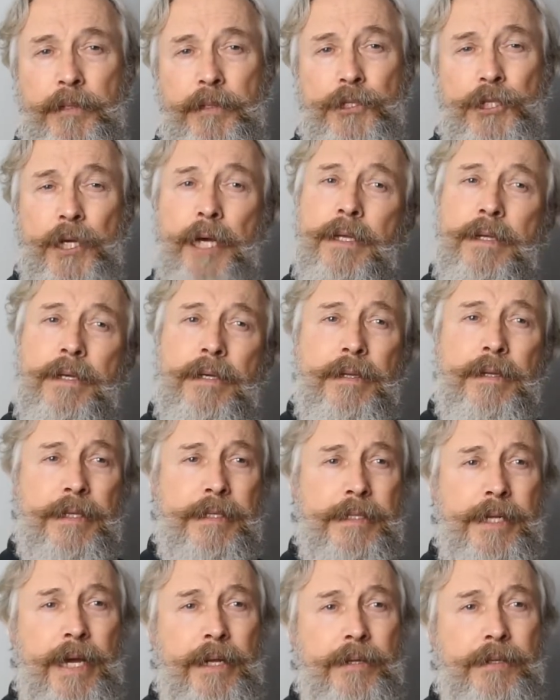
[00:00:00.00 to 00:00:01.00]
We check the
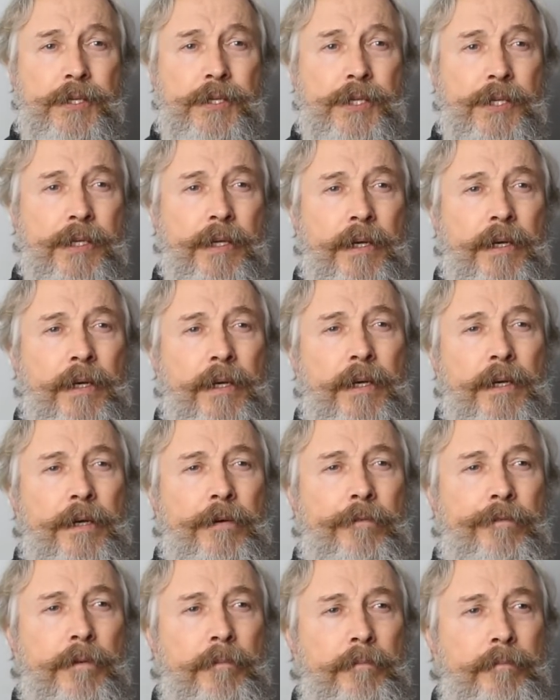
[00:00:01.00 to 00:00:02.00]
dates
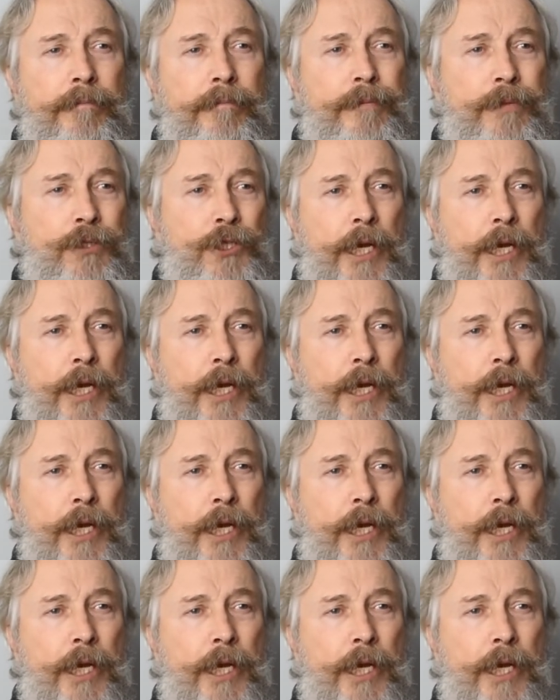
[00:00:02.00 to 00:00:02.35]
from